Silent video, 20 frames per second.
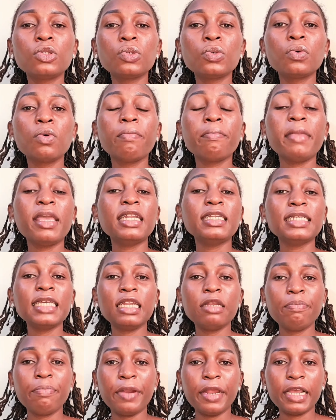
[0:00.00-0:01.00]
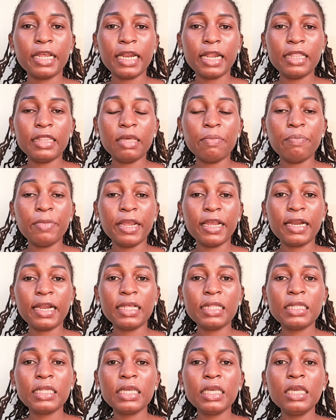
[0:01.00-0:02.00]
to maintain the
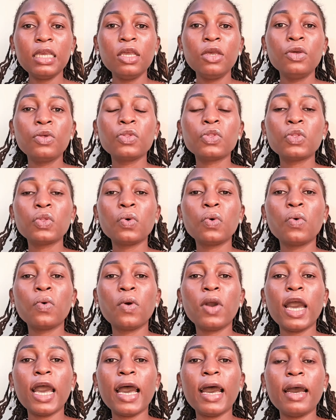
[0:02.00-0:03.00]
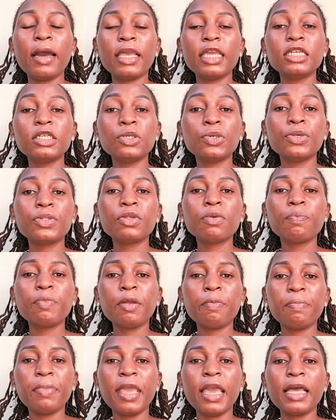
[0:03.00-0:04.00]
pregnancy. So it also
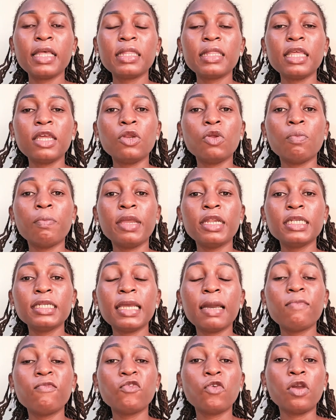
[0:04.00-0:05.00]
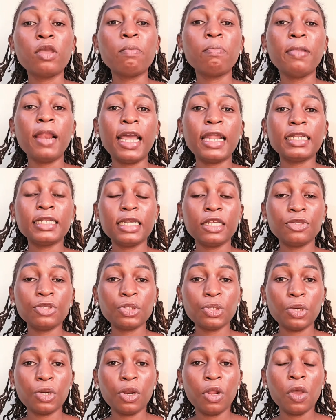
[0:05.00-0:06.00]
prepares the endometrium for
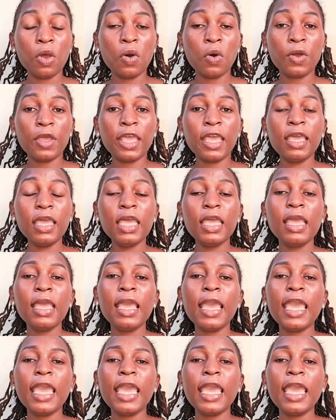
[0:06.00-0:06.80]
implantation, okay?